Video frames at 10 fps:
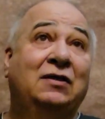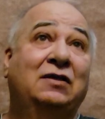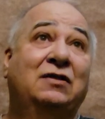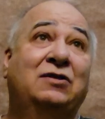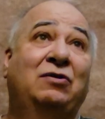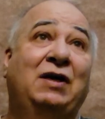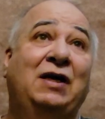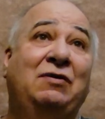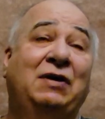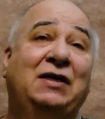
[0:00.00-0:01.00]
So
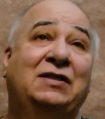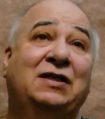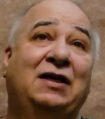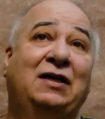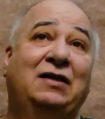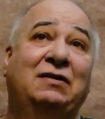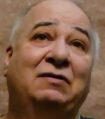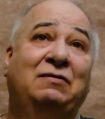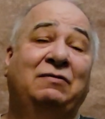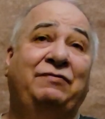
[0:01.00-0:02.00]
anyways,
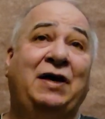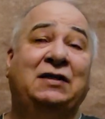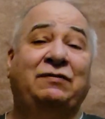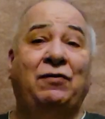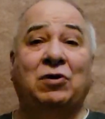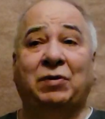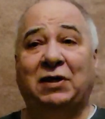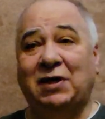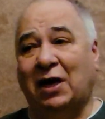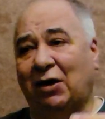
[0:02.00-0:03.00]
fast
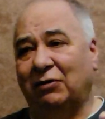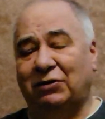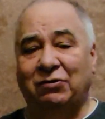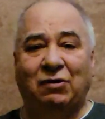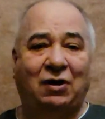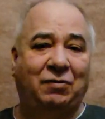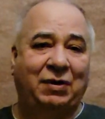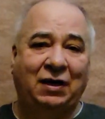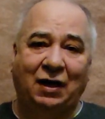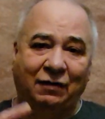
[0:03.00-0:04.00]
forward now through all
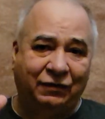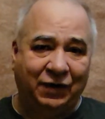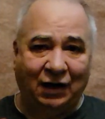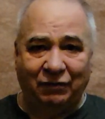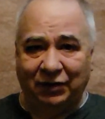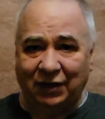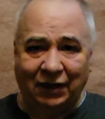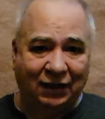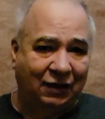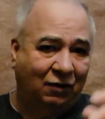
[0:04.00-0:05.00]
my life and
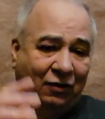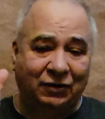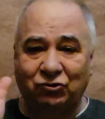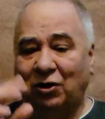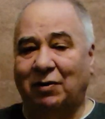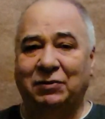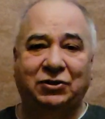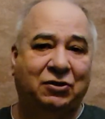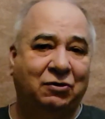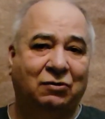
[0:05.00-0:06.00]
everything, and all the traumas
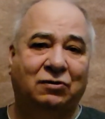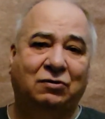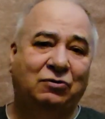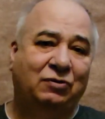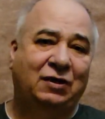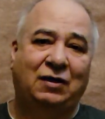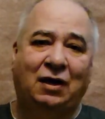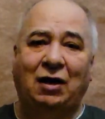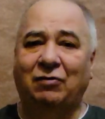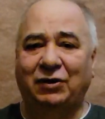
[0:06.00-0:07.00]
you go through and
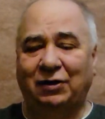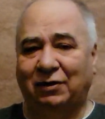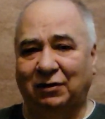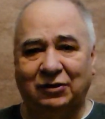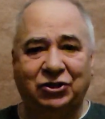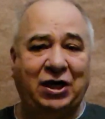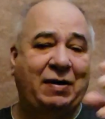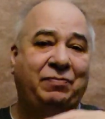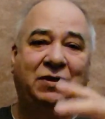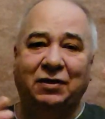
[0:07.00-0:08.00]
how you're
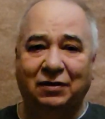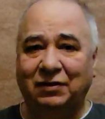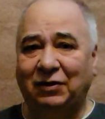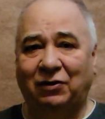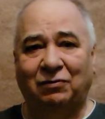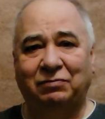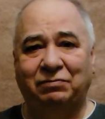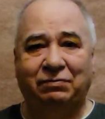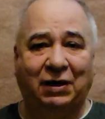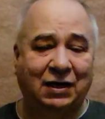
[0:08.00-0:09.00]
shaped,
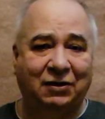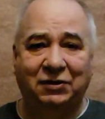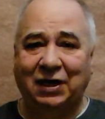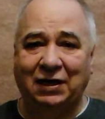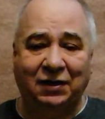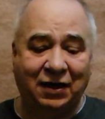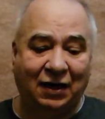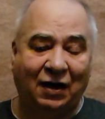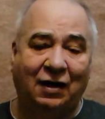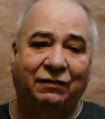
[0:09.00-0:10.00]
by your day-to-day
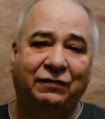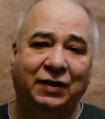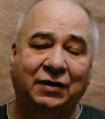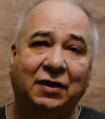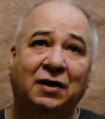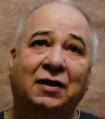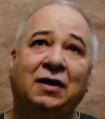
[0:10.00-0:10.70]
life. And